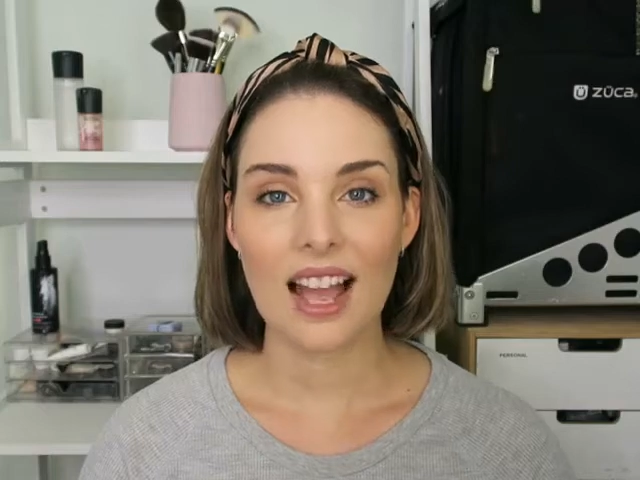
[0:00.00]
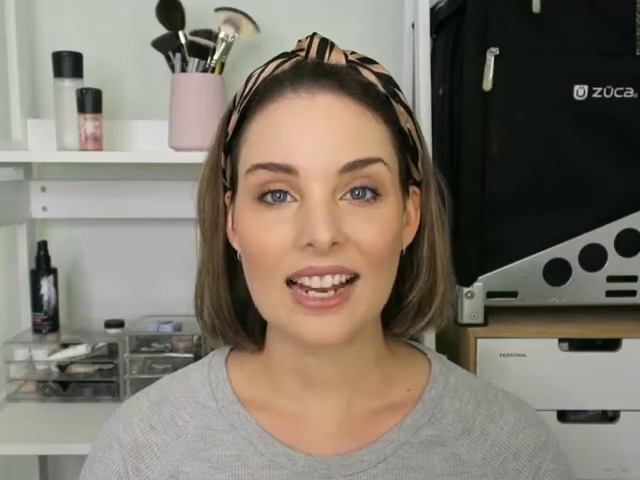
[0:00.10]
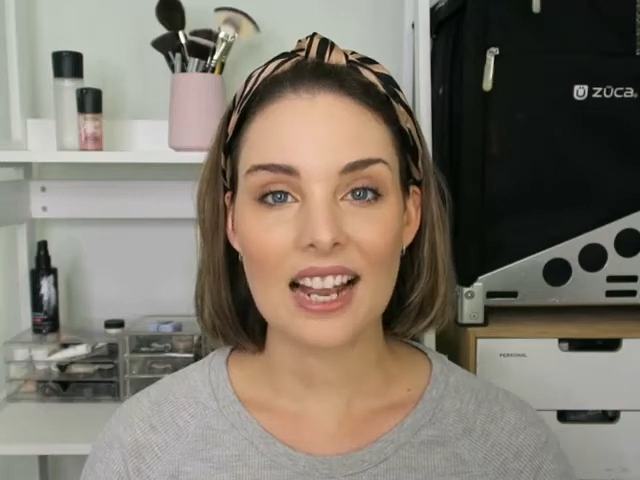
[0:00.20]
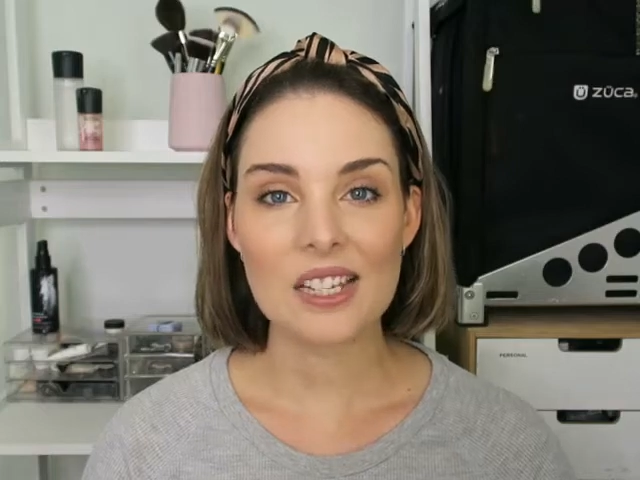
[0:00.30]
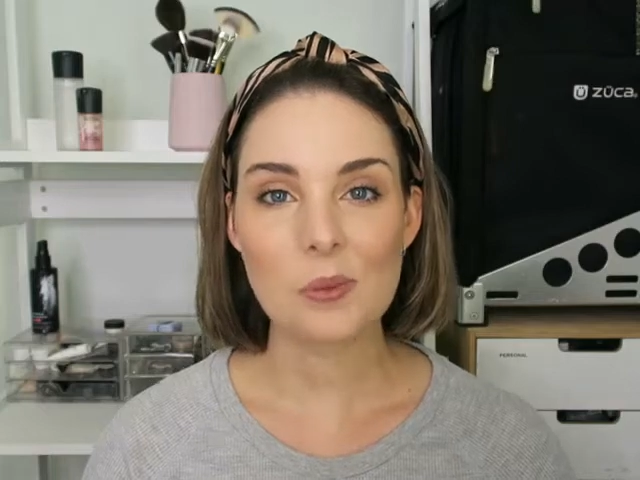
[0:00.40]

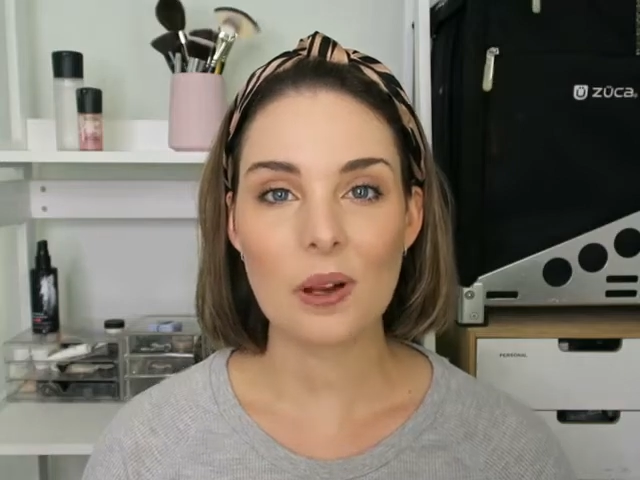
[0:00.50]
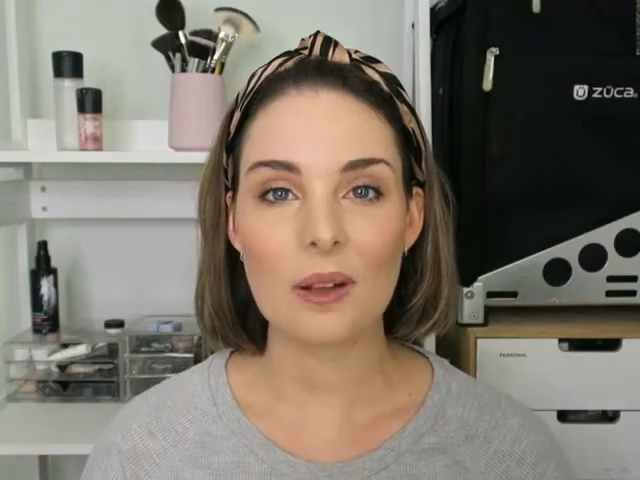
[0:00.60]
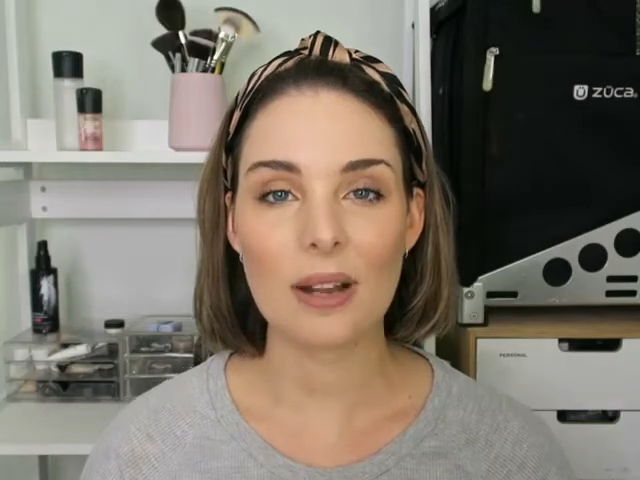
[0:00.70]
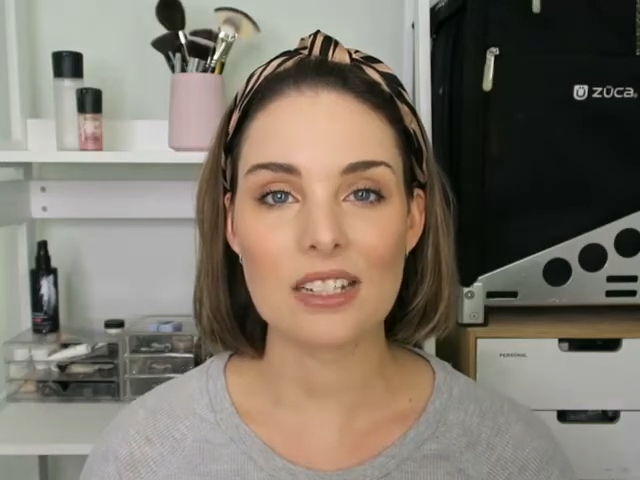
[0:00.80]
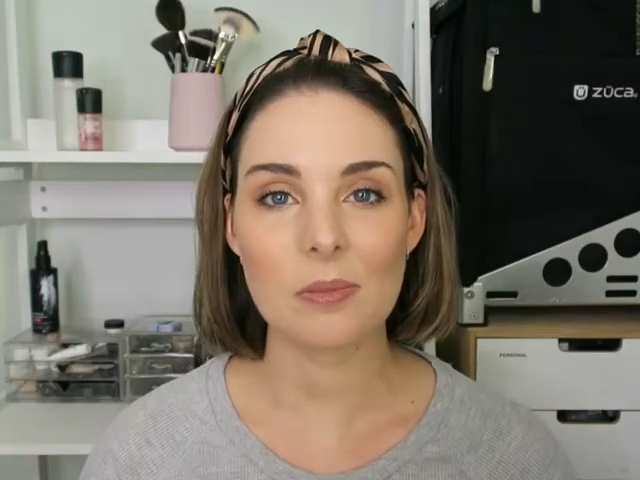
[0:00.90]
Hi guys, welcome
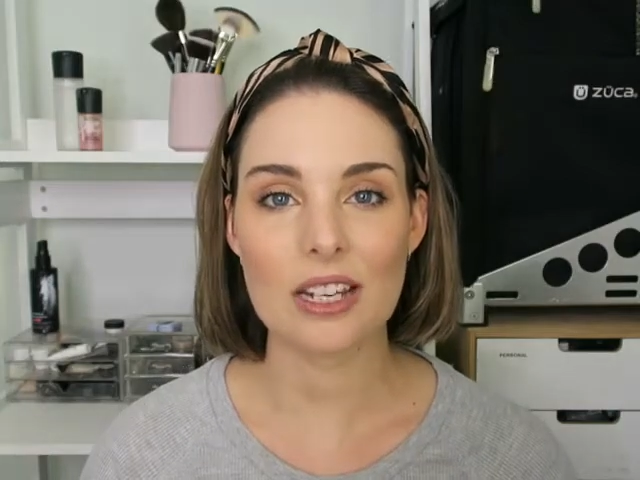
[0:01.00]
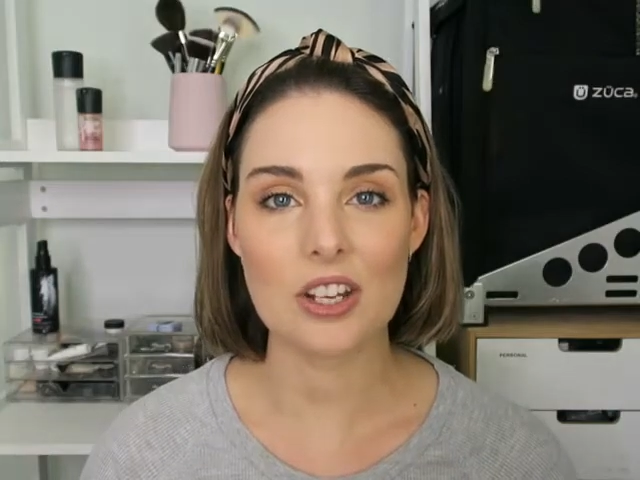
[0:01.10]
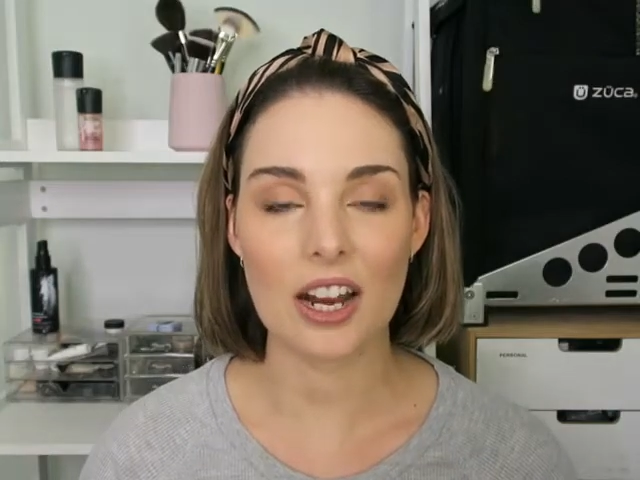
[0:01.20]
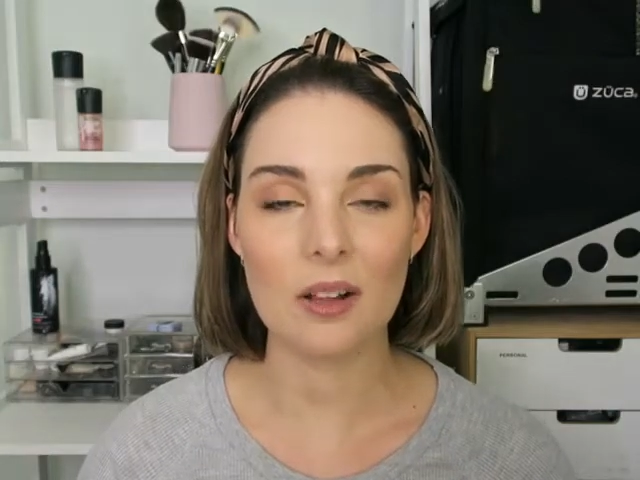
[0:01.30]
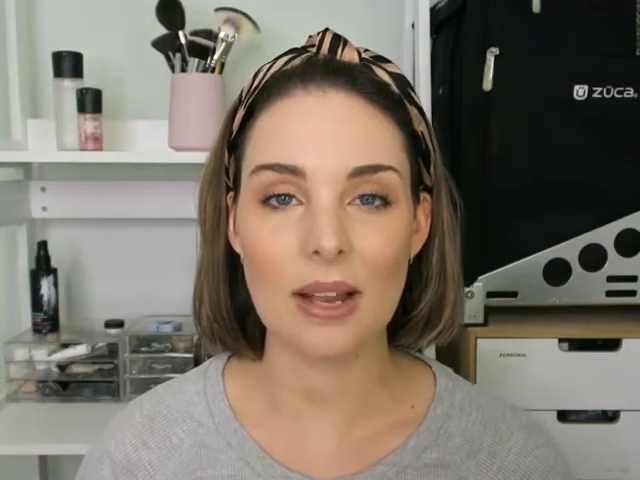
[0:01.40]
back to my
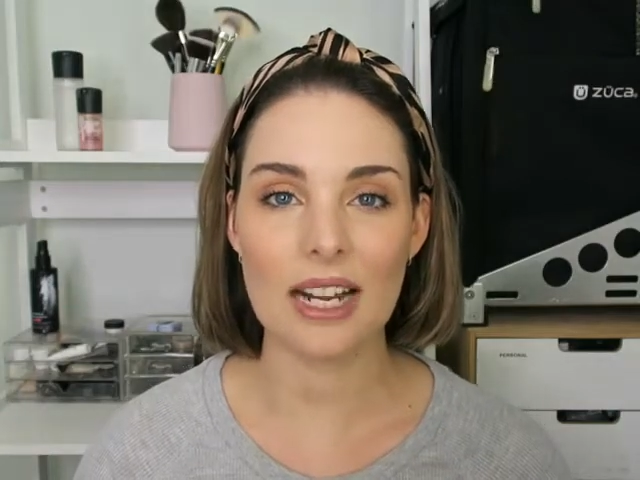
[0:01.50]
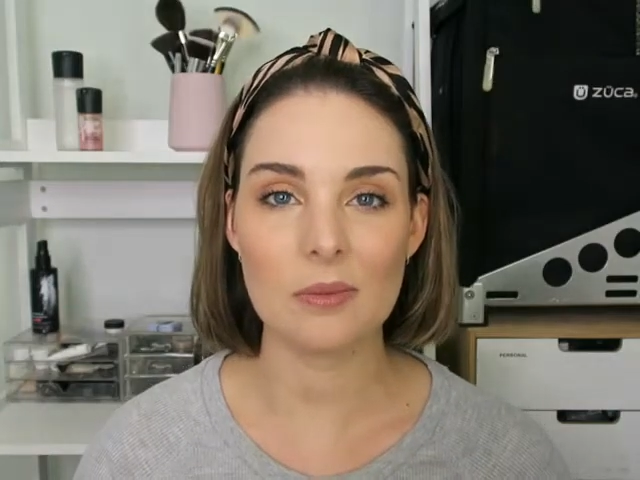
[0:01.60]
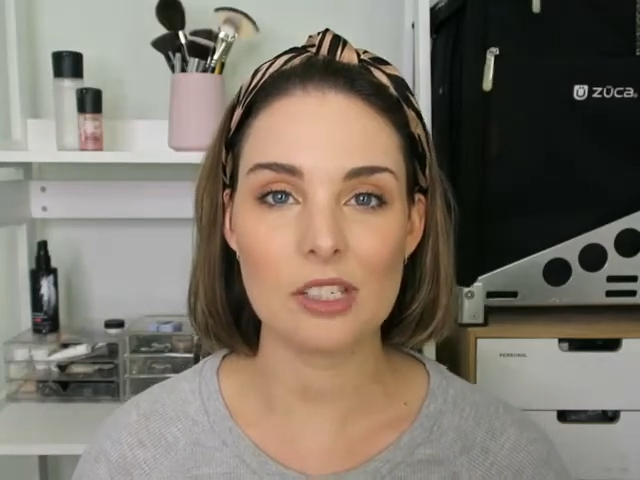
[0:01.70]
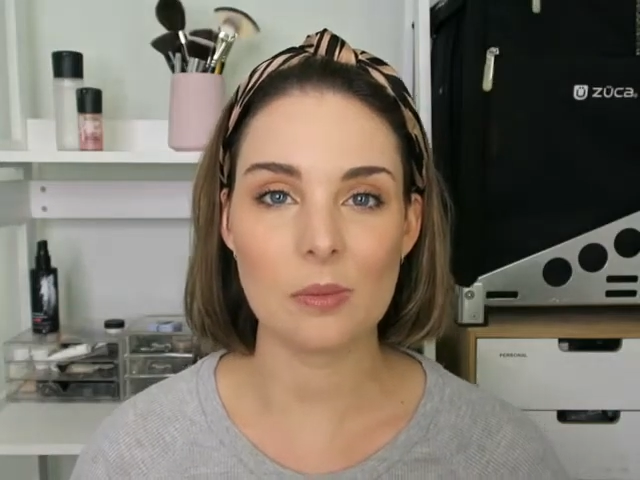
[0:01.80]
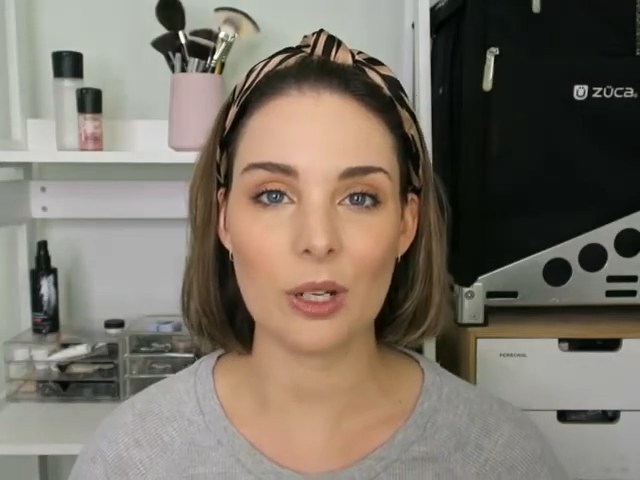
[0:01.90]
channel. My
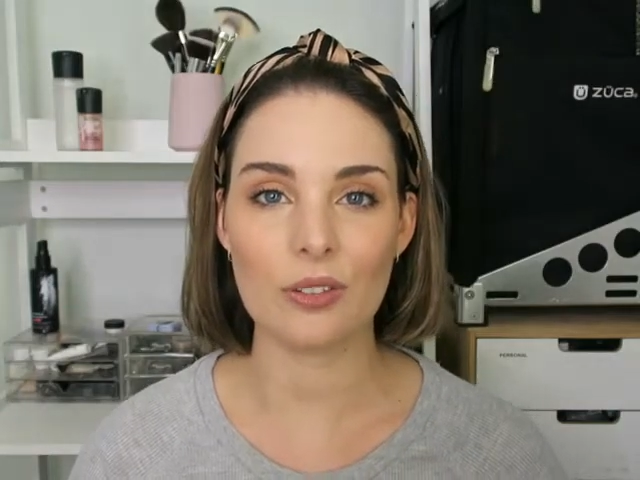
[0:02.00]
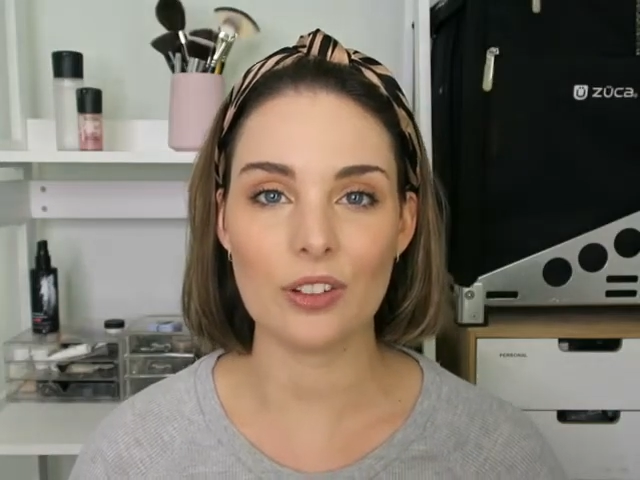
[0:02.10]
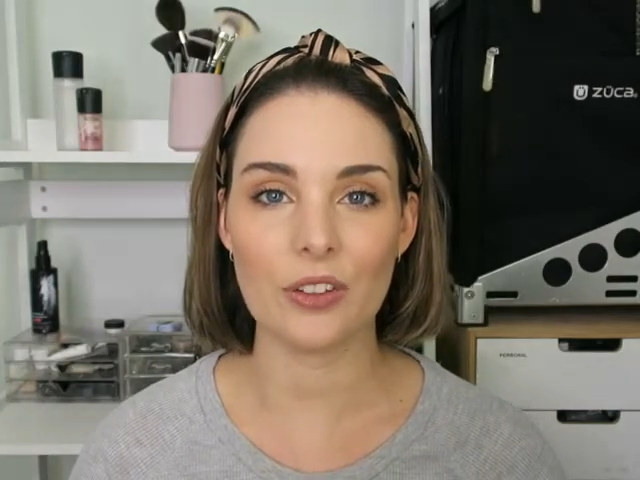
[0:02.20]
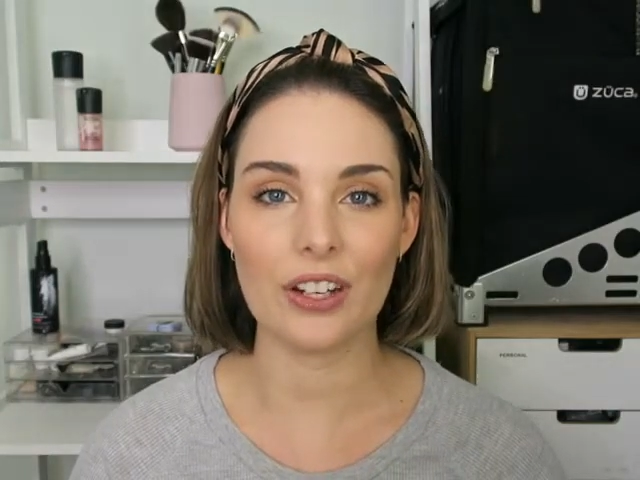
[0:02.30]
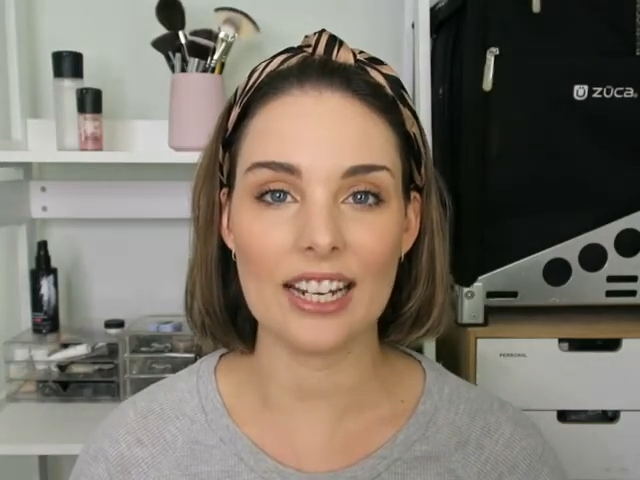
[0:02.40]
name's Simone if you're
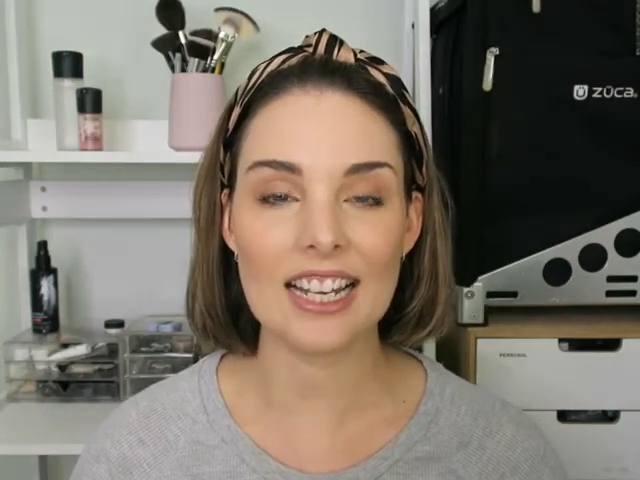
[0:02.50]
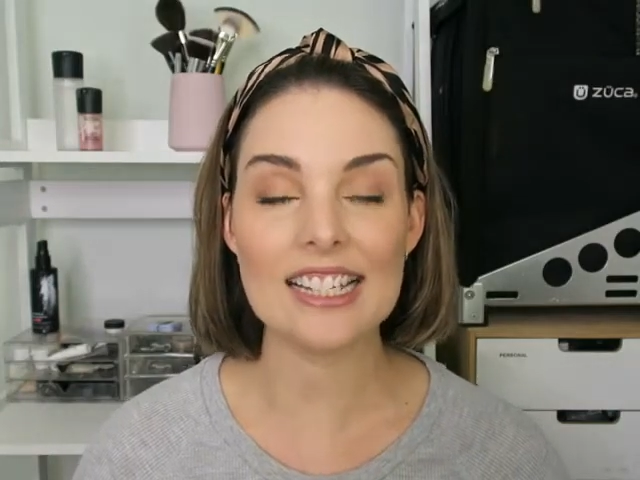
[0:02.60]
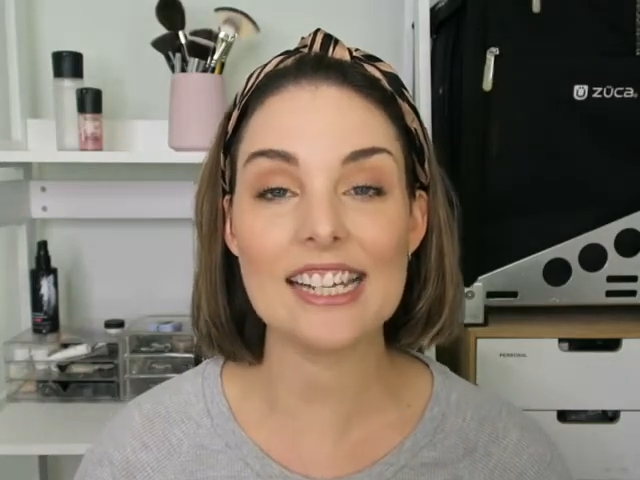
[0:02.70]
new here.